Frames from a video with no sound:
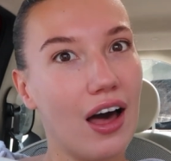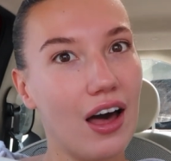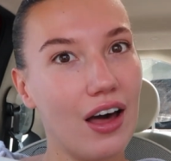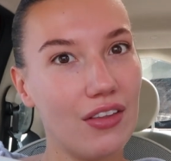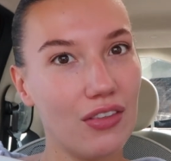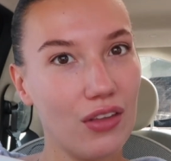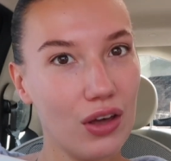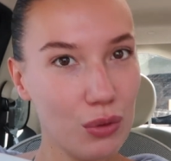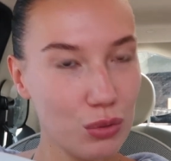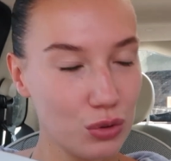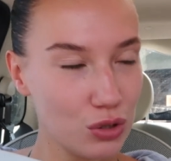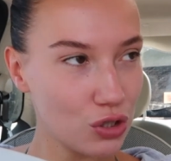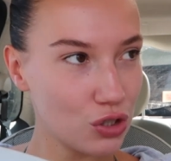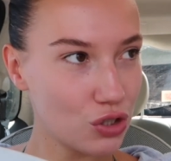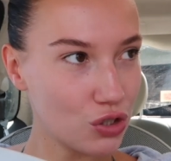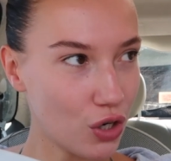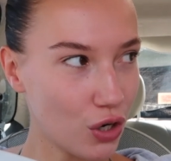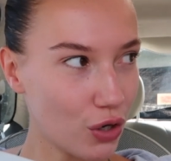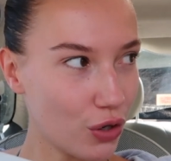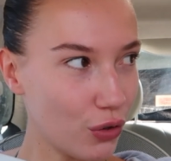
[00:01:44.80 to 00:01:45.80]
And they was a
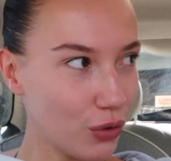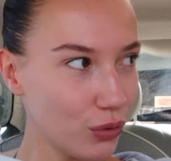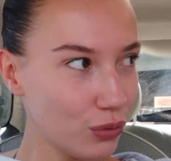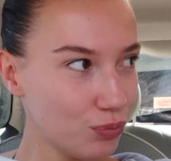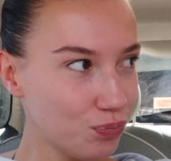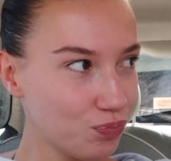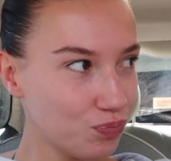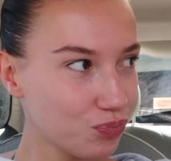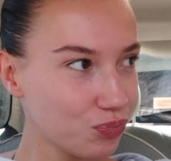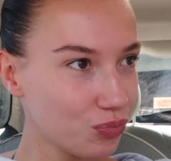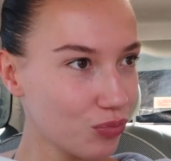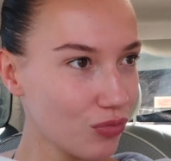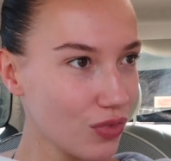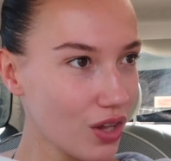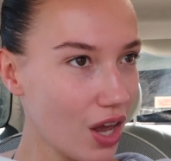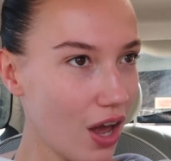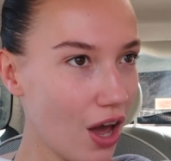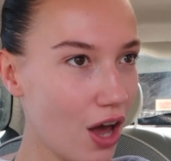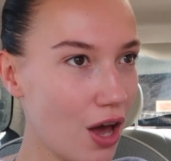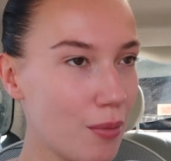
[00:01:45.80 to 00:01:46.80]
struggle.
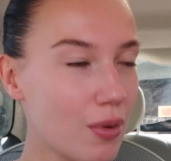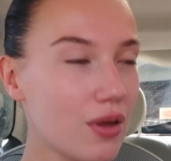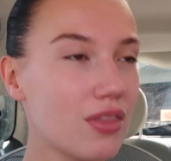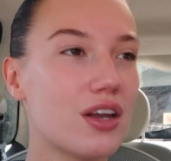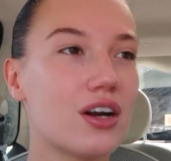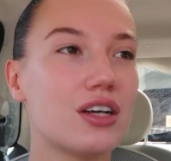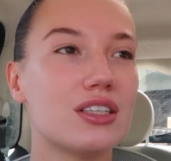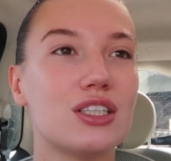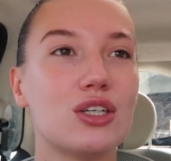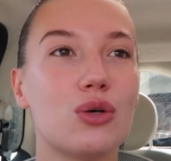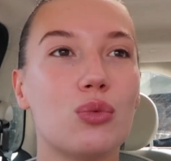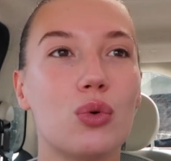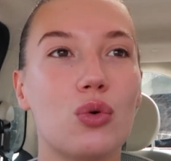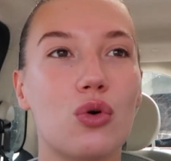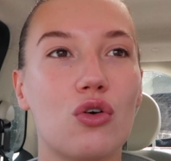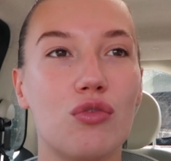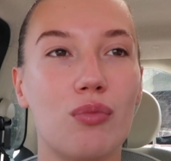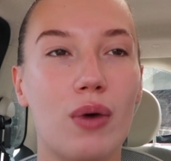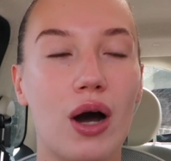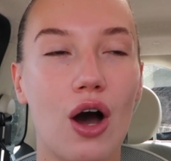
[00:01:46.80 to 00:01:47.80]
Um, and then I did a
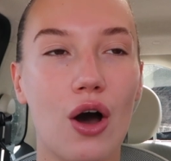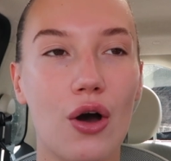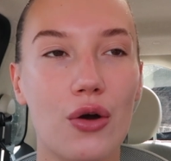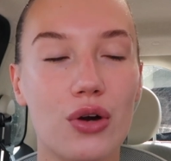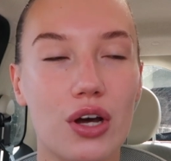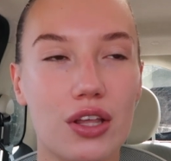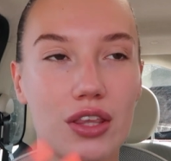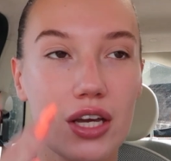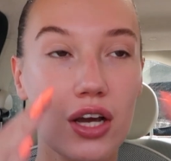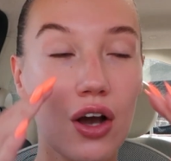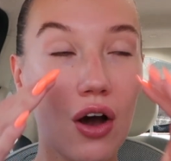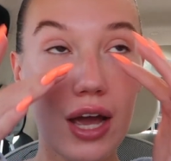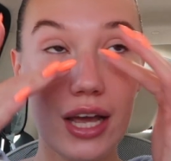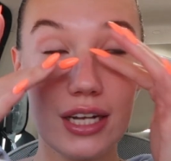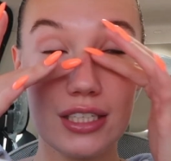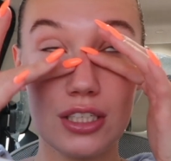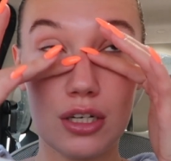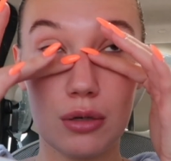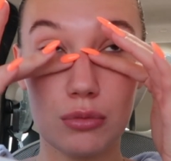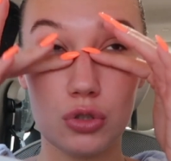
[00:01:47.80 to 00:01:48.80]
walk of my own. I think I
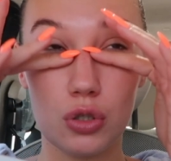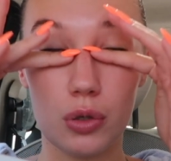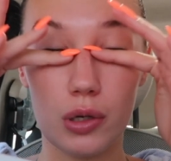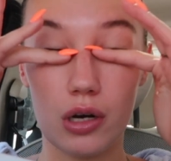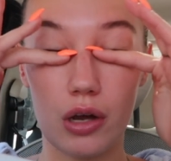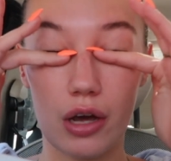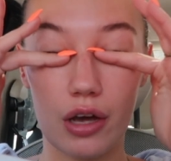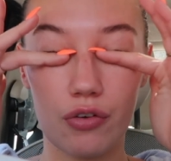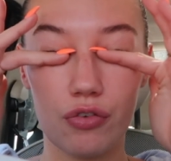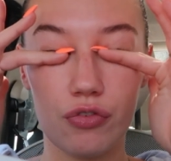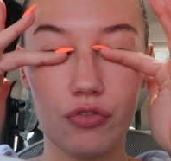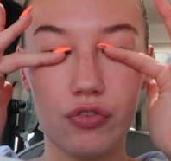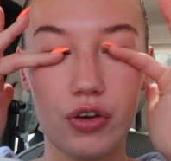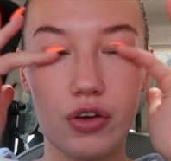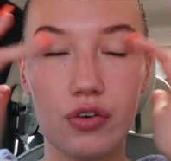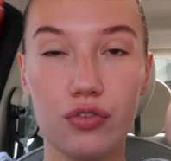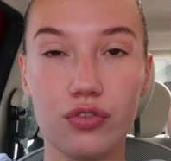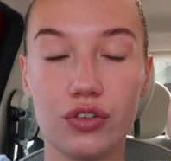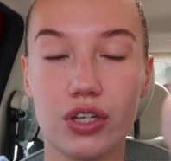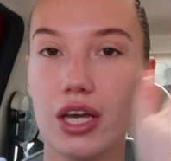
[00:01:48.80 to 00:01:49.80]
ended up doing like
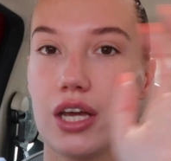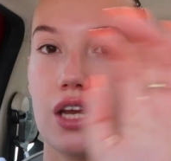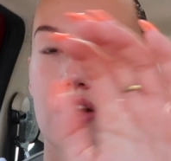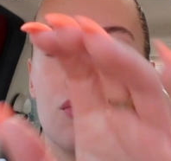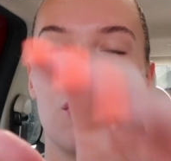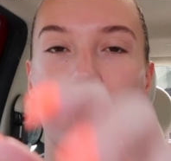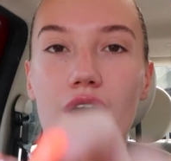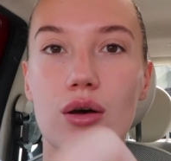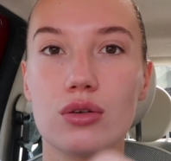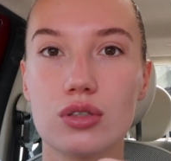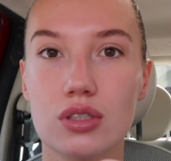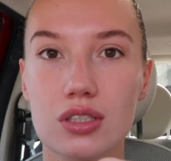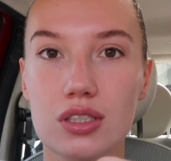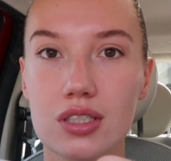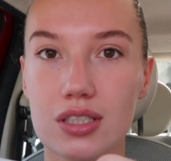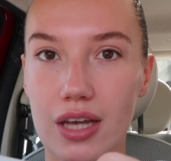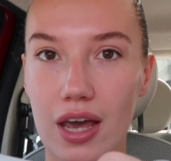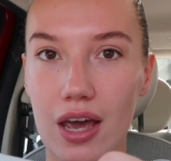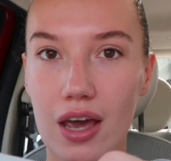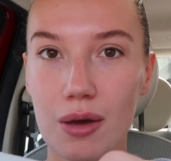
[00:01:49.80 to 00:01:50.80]
15,000
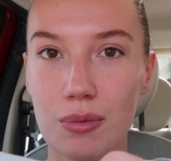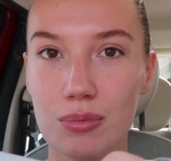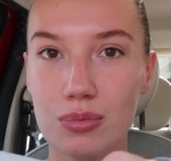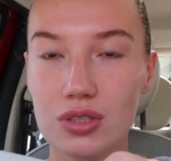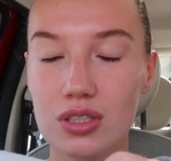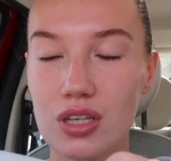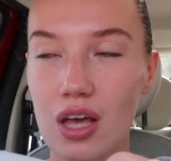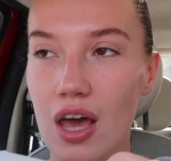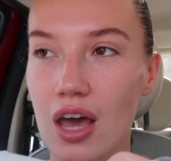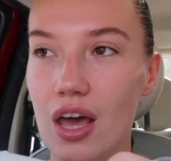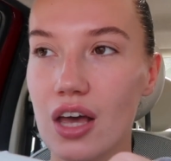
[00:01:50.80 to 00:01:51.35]
steps.